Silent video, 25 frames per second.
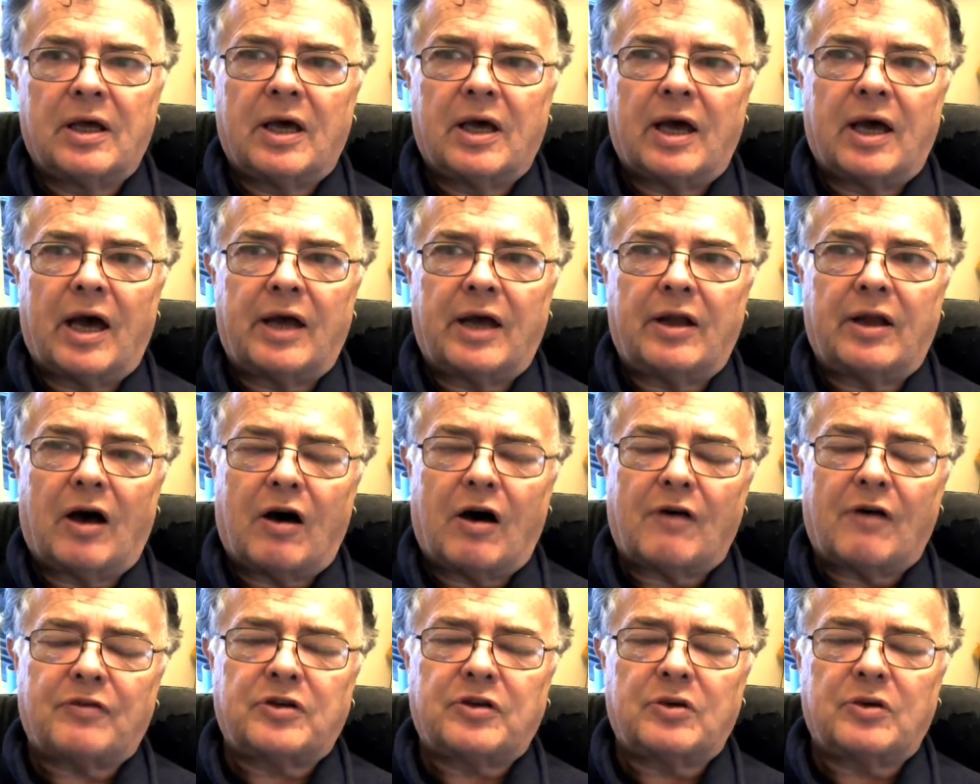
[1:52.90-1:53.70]
And
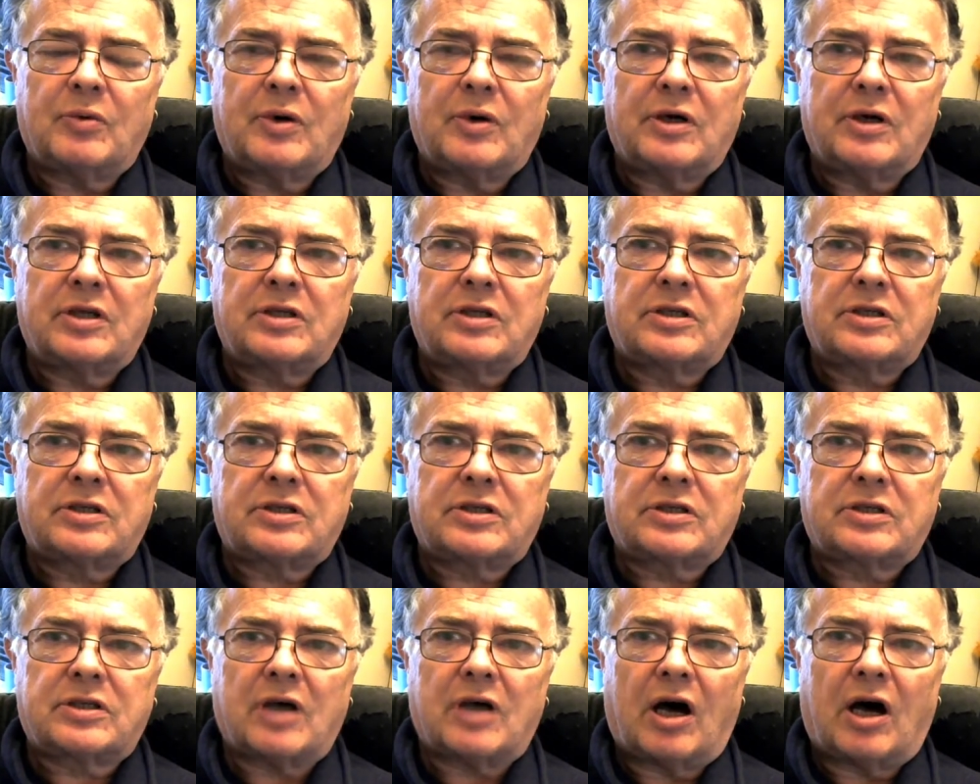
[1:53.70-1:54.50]

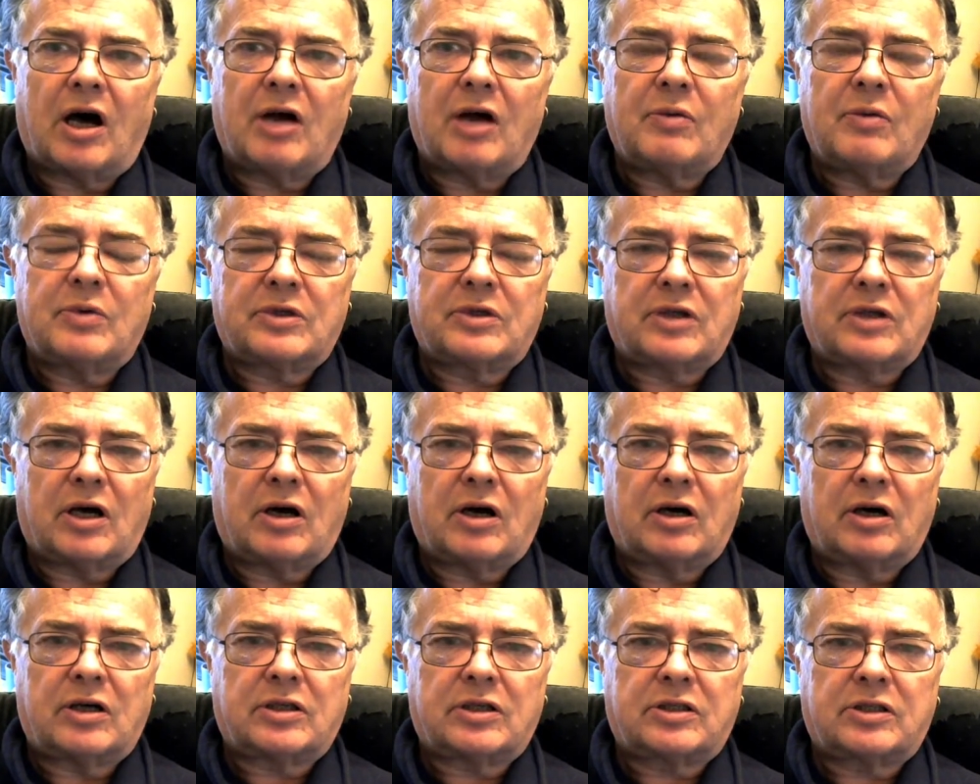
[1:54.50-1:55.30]
afterwards I was
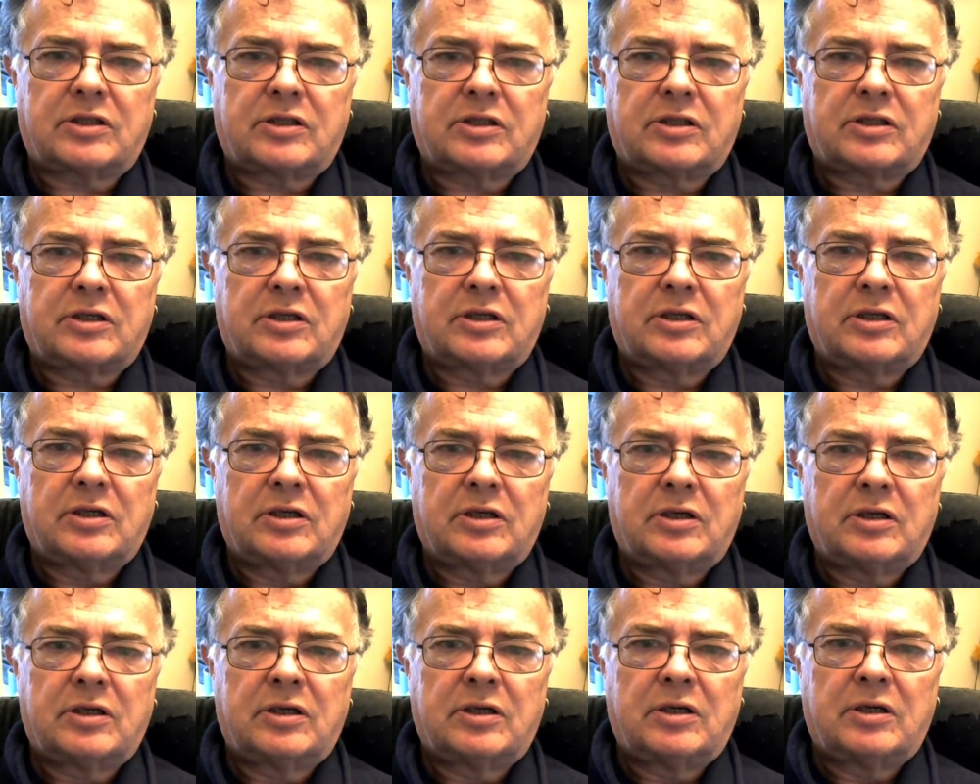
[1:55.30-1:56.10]
asked,
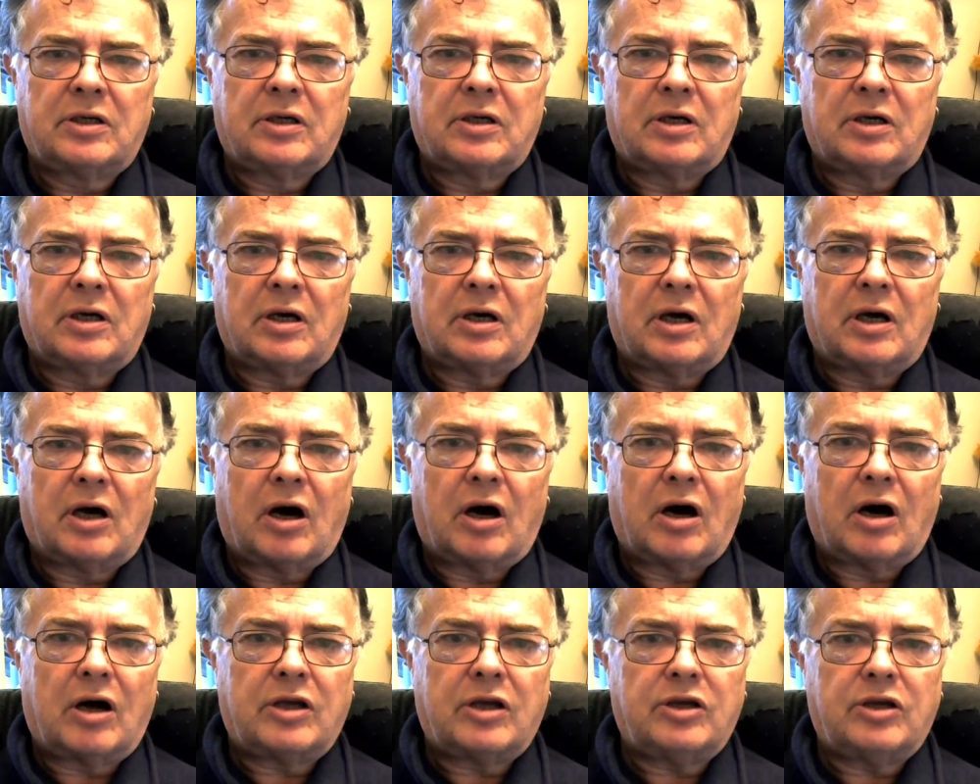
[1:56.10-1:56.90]

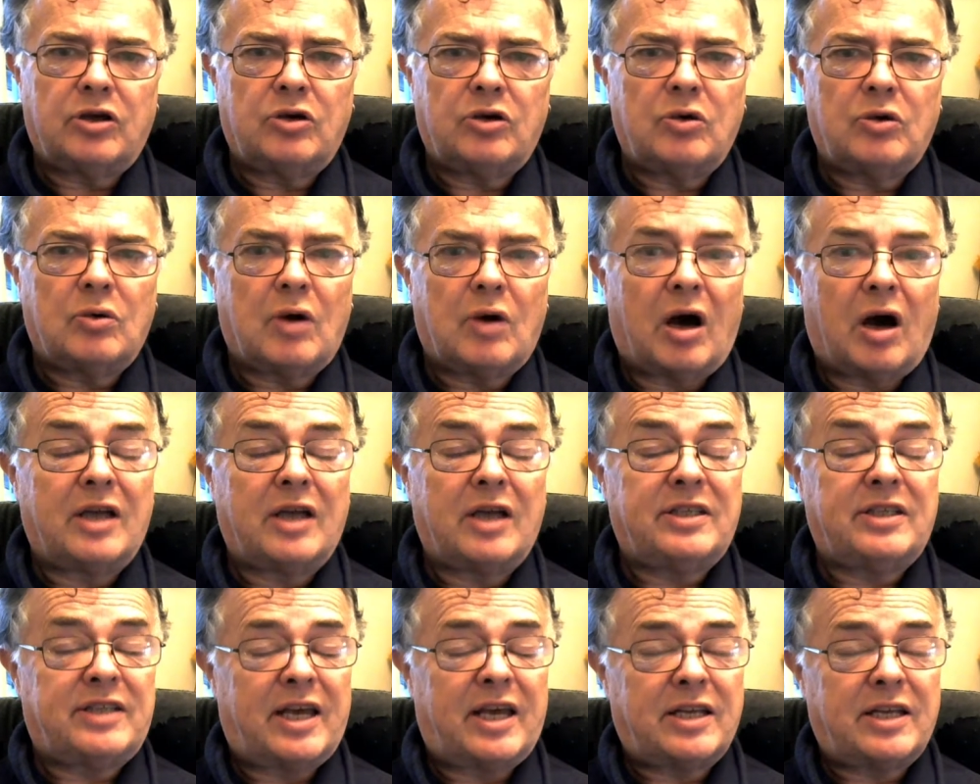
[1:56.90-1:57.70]
"Are you
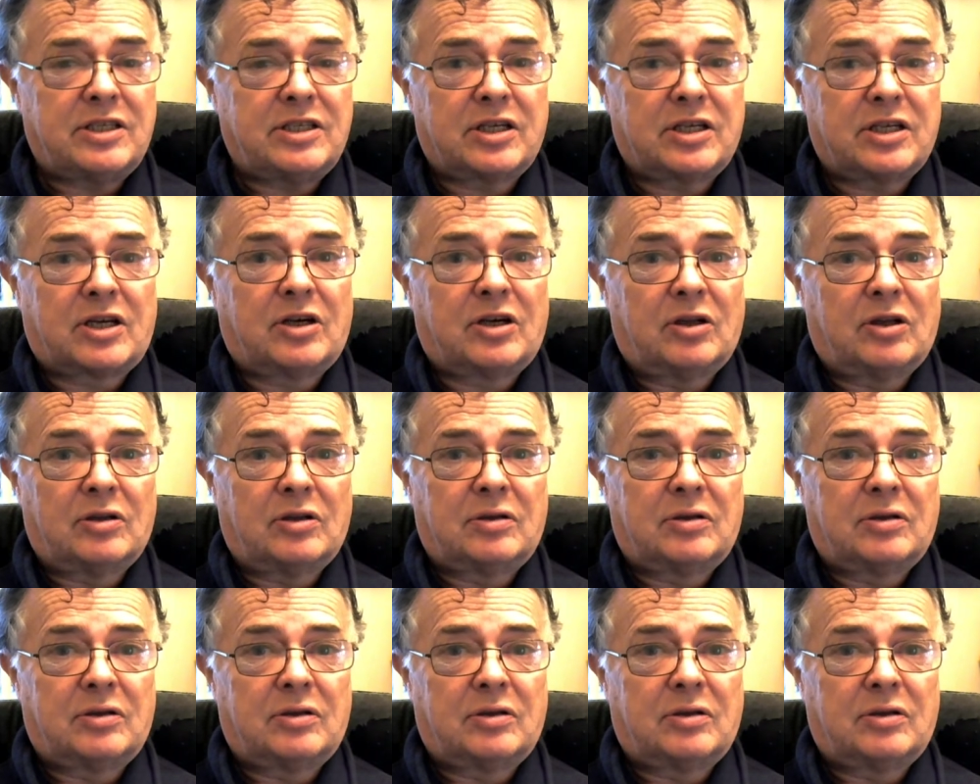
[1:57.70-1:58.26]
identical?"